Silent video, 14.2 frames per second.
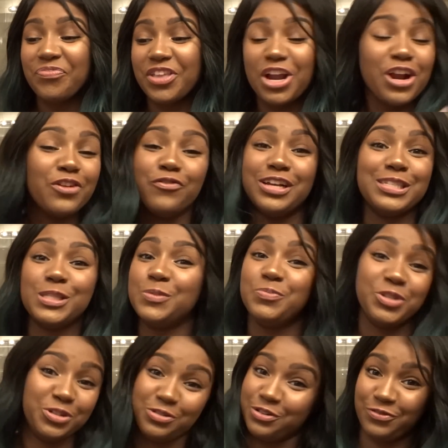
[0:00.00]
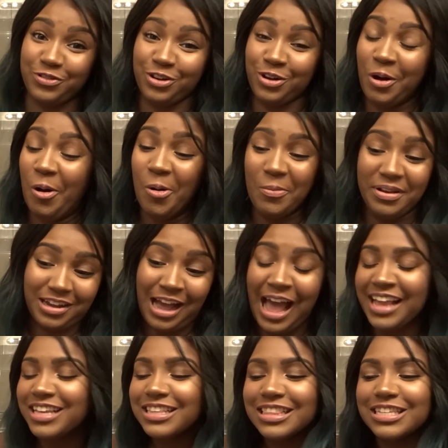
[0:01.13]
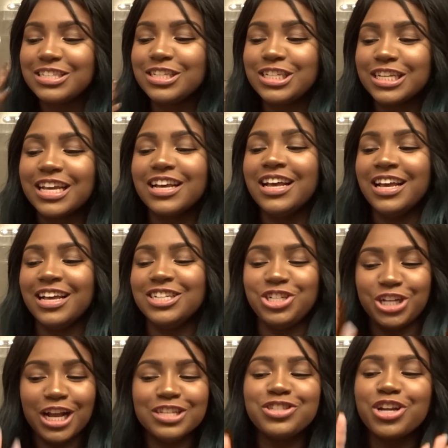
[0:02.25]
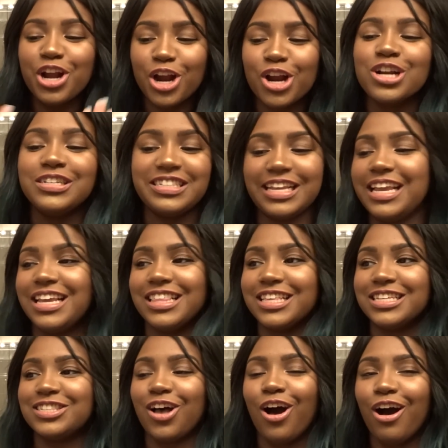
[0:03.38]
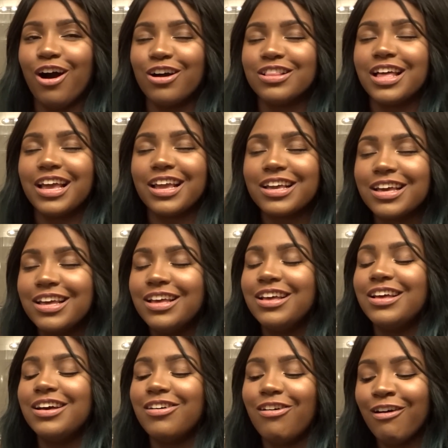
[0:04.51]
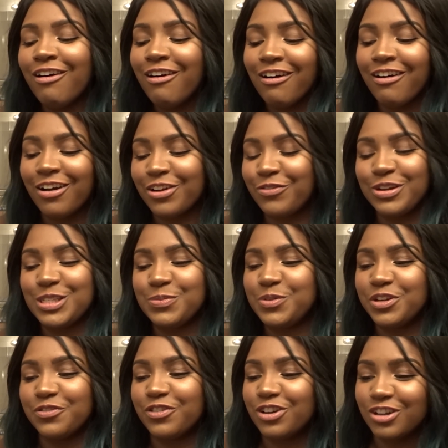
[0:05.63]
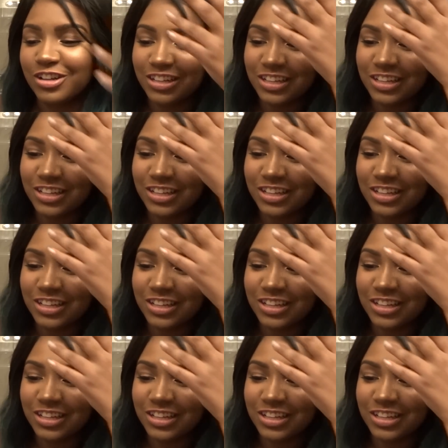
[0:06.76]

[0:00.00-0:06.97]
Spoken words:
Her voice is beautiful. Oh my god, I can listen to just her singing this song. Like, oh, her voice is beautiful.